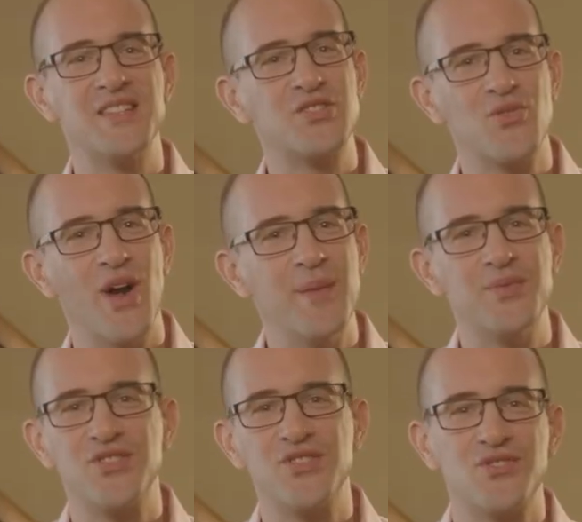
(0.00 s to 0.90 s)

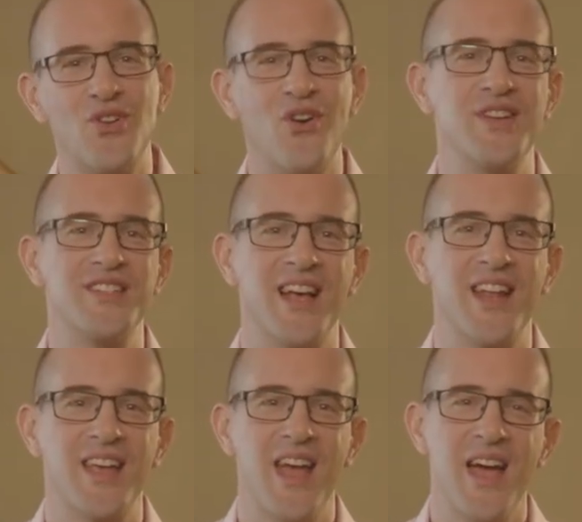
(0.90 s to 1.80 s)
describes
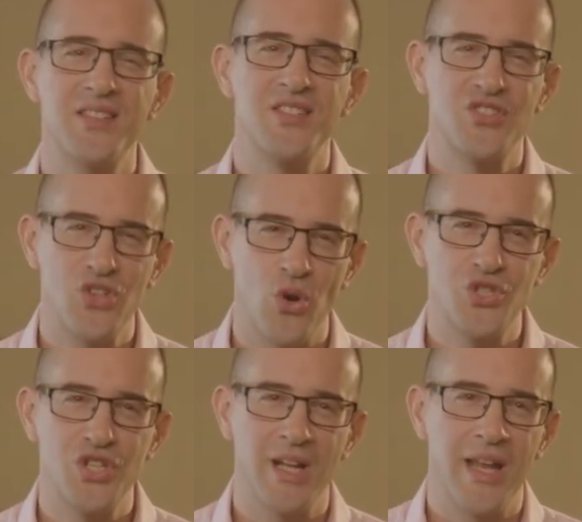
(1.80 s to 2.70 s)
storytelling as a
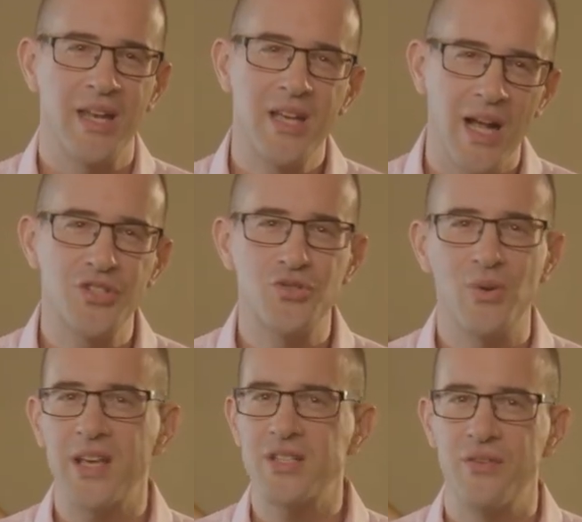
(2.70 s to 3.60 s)
social and
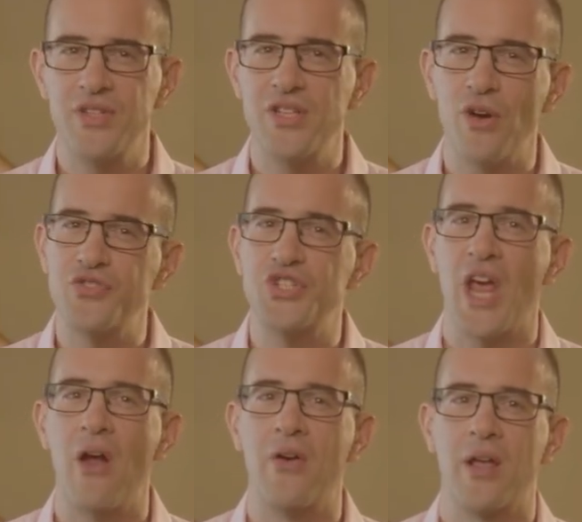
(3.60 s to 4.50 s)
cultural activity of
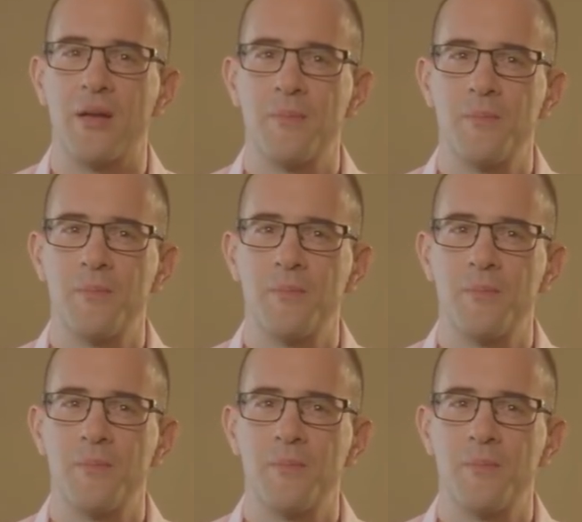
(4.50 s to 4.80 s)
sharing.